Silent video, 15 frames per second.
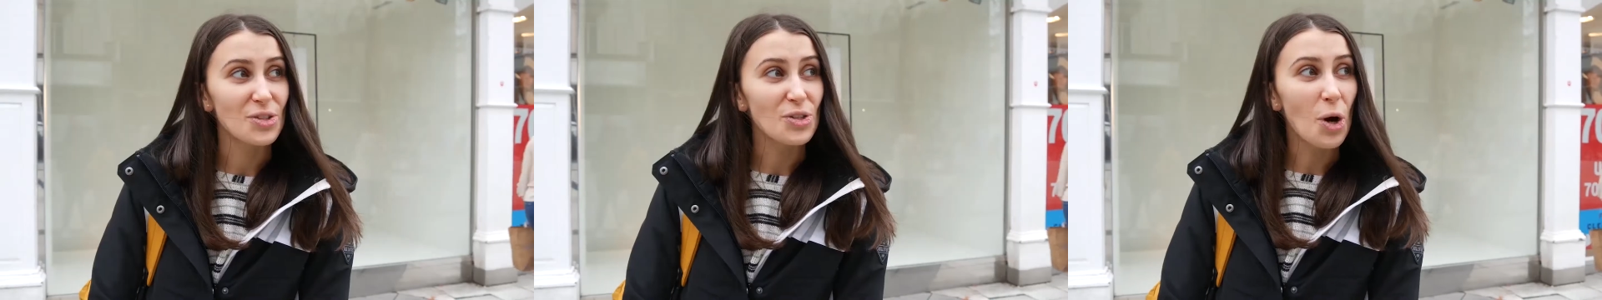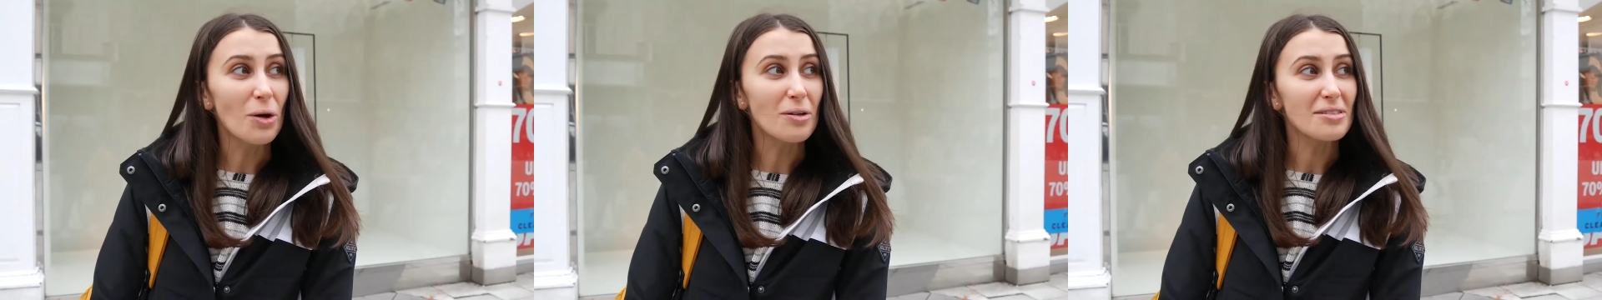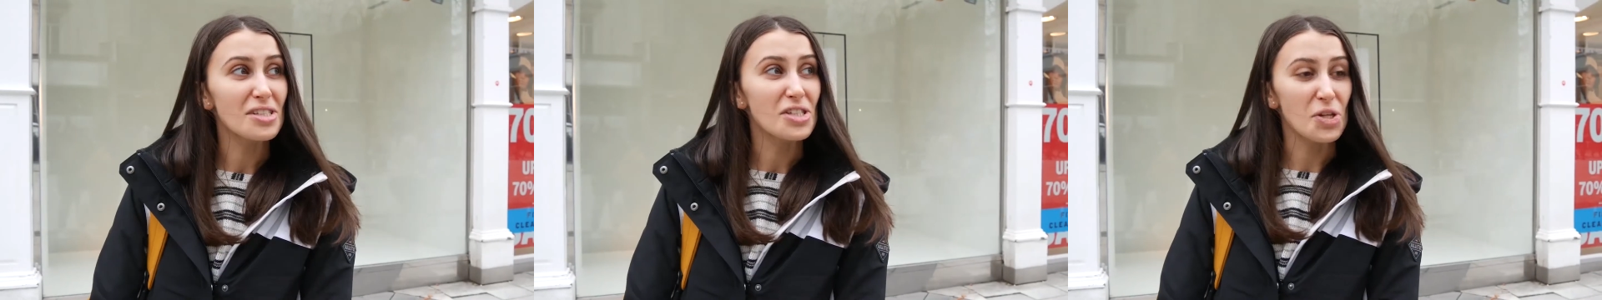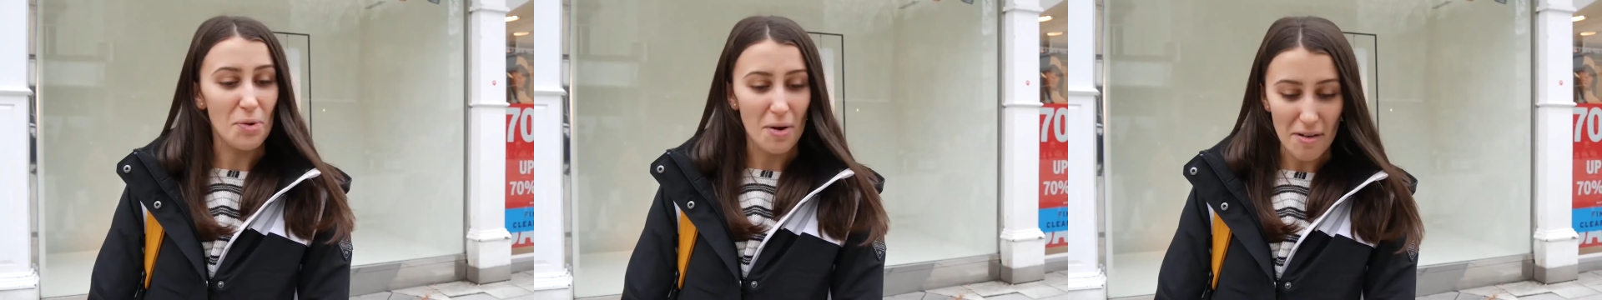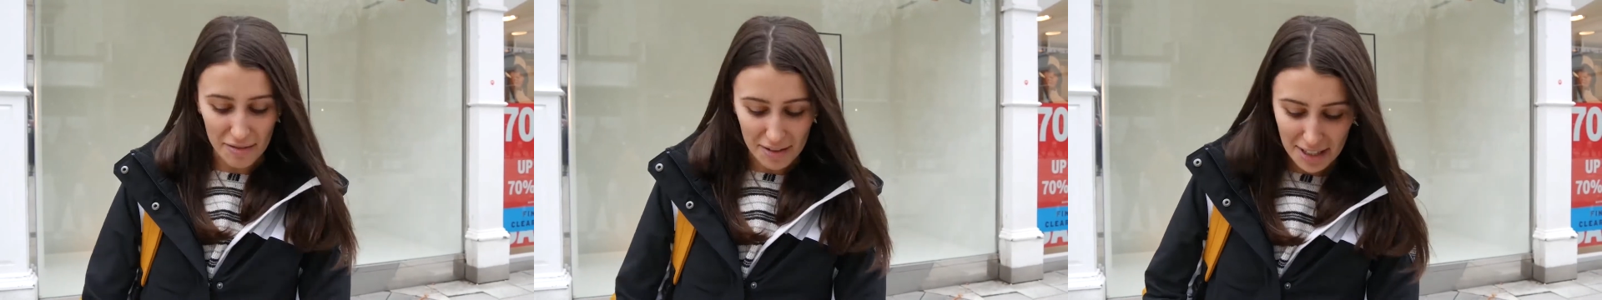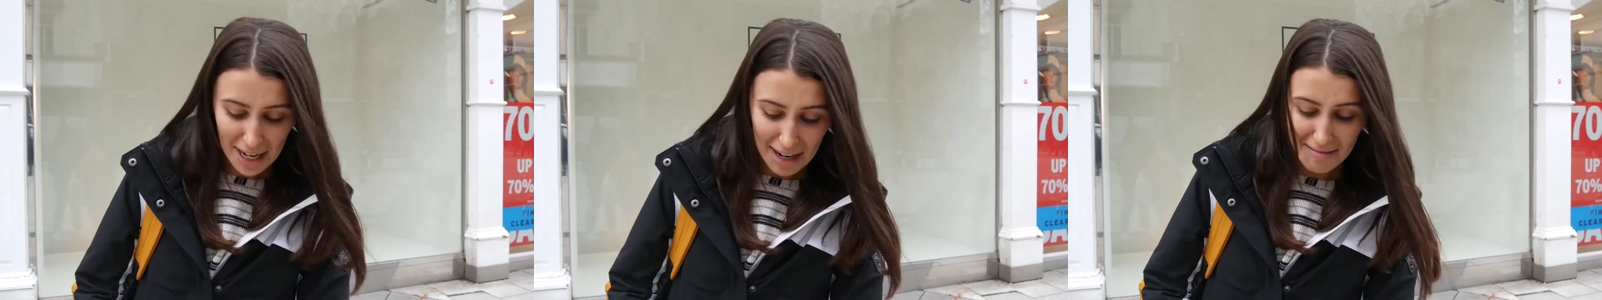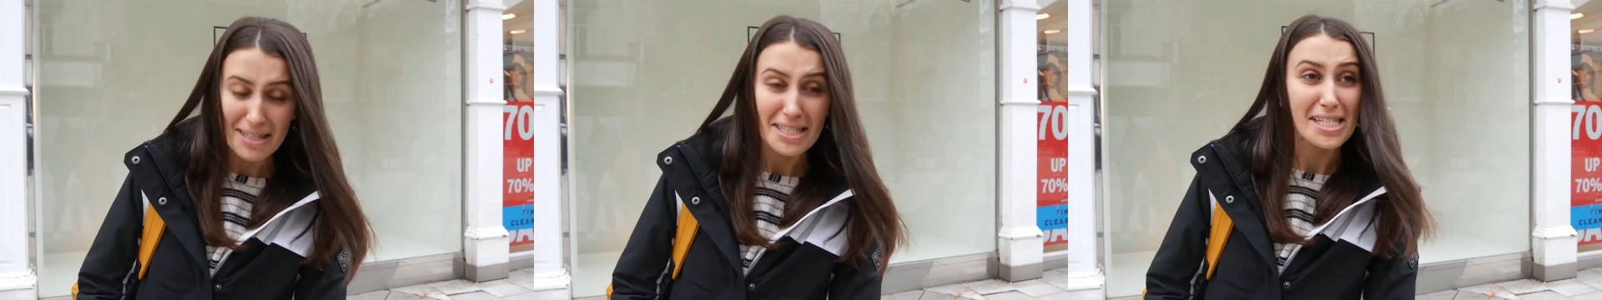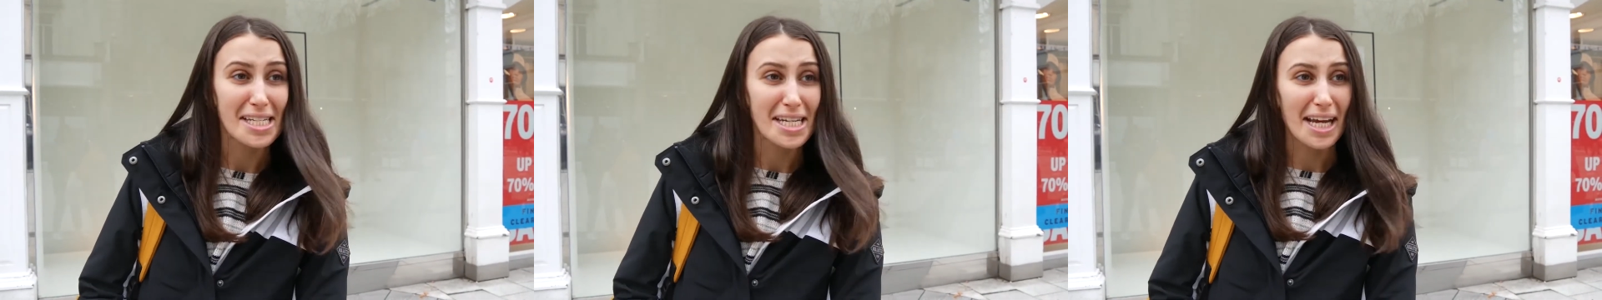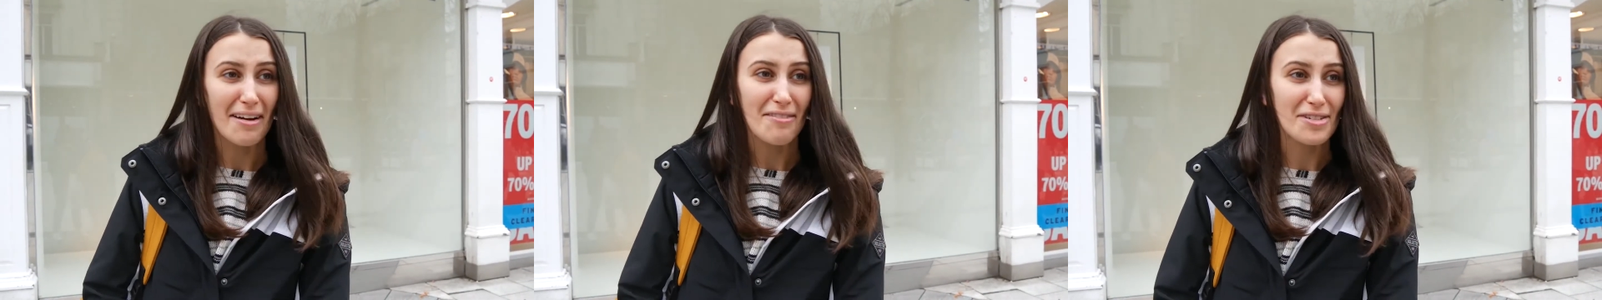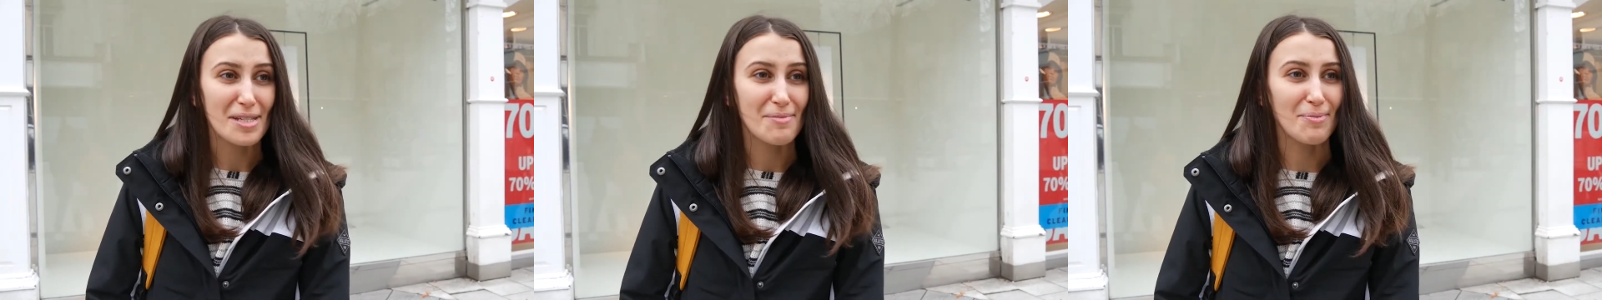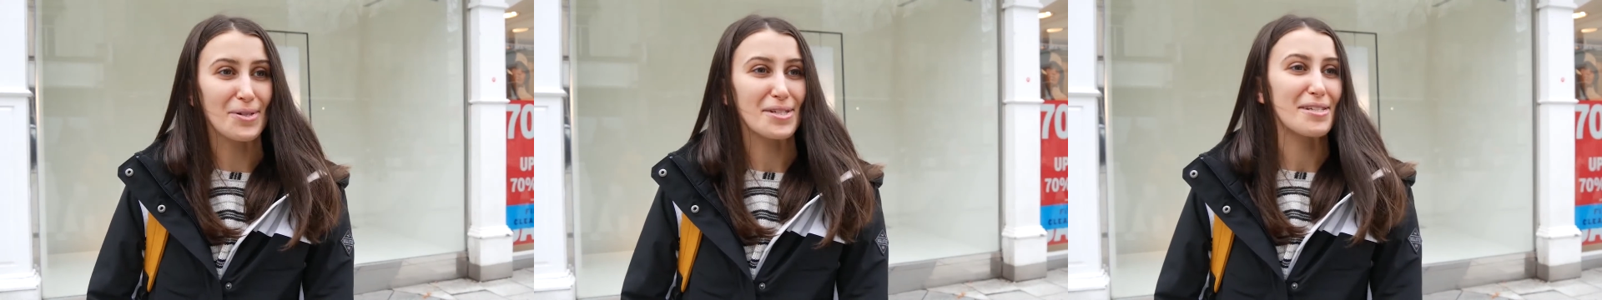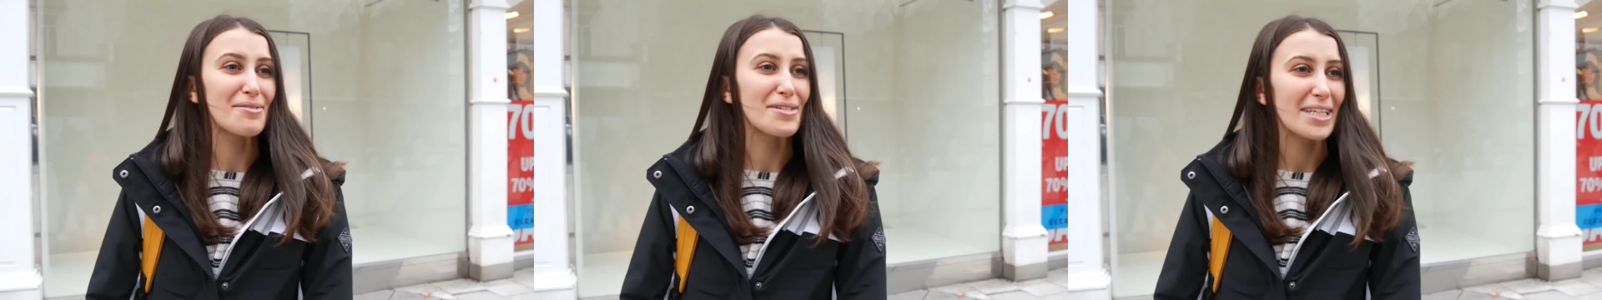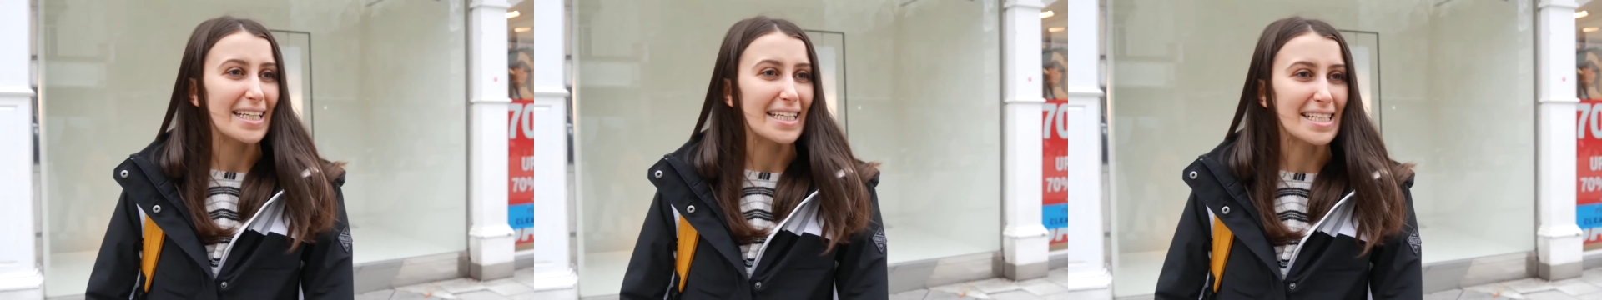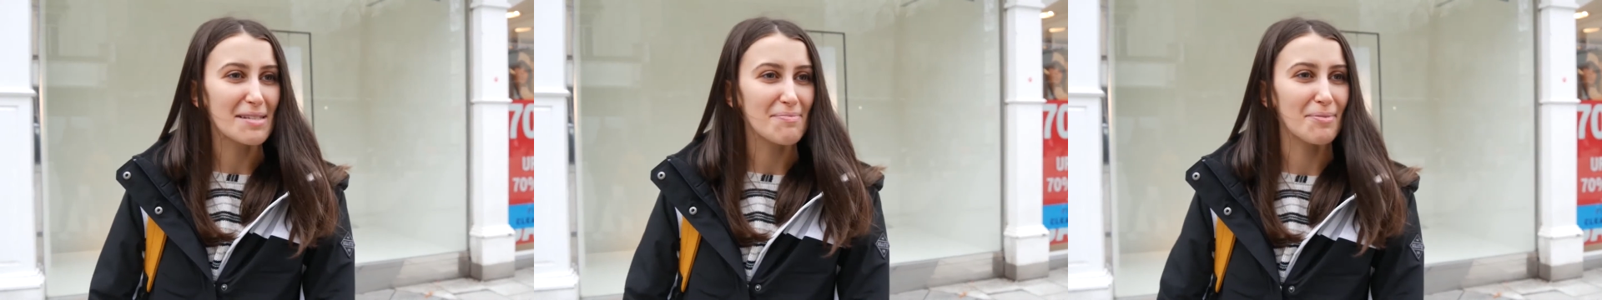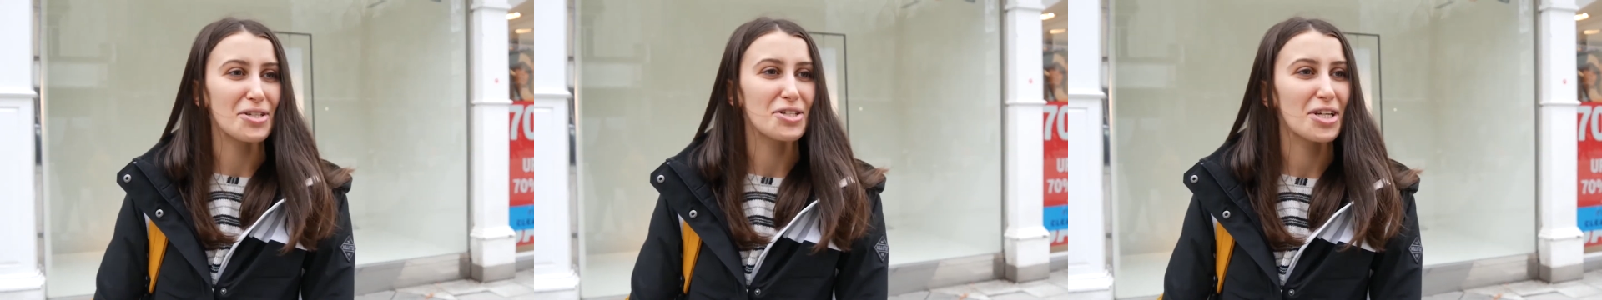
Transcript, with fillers: Not too often. I mean, today I've just bought some jeans,